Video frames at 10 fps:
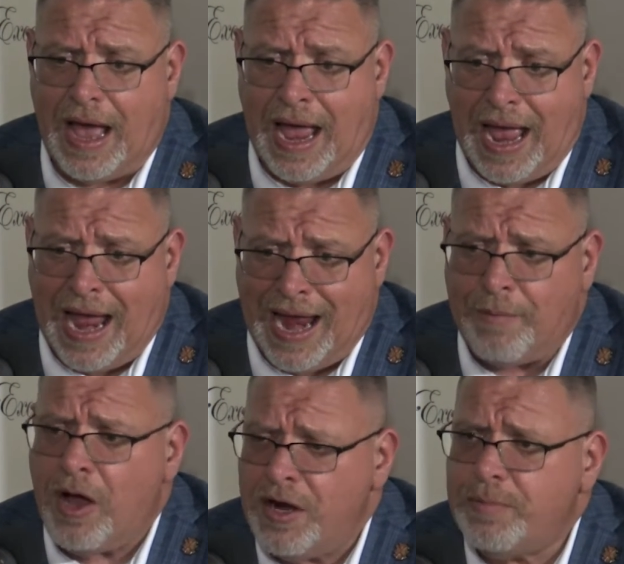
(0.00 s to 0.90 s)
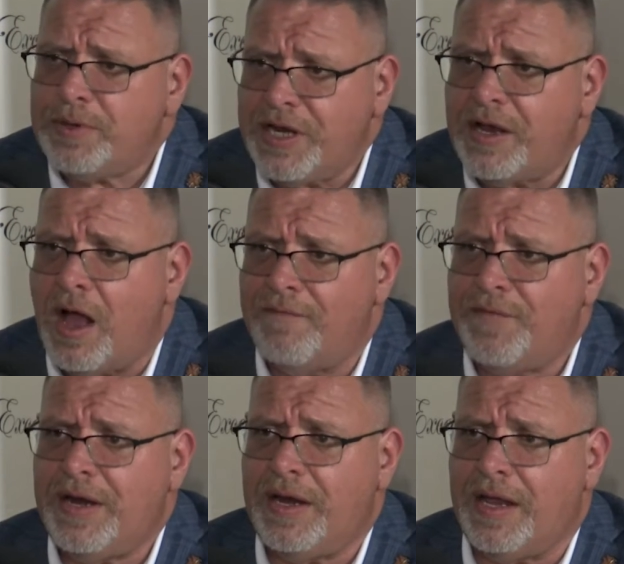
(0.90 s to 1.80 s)
I, I am 100%
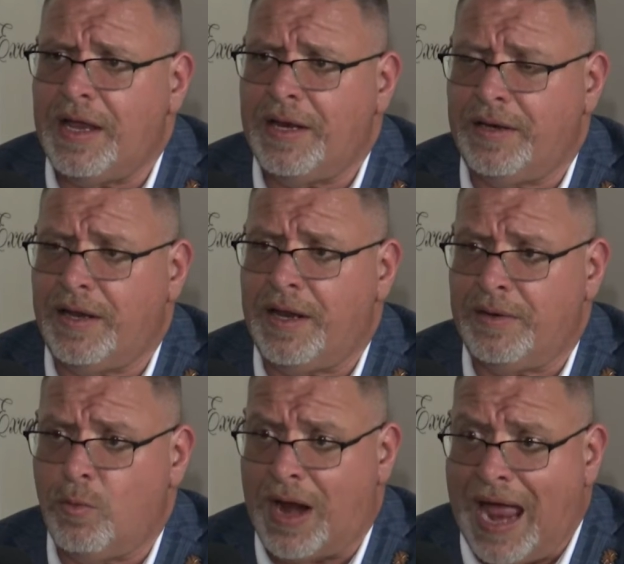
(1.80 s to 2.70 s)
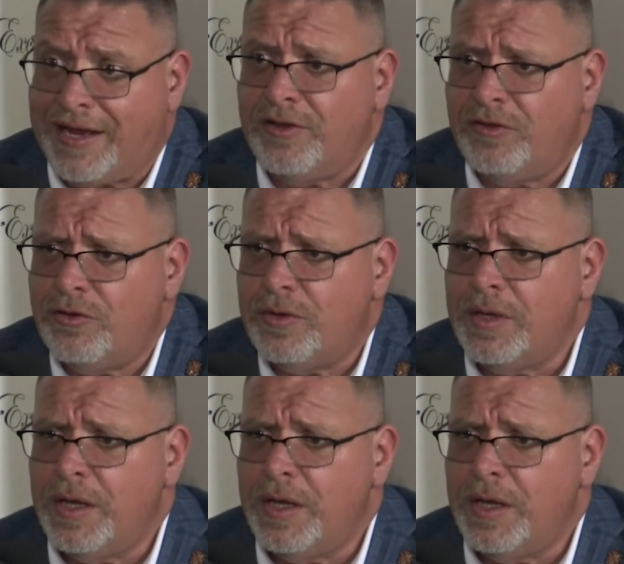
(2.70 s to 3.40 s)
confident in in what I can do,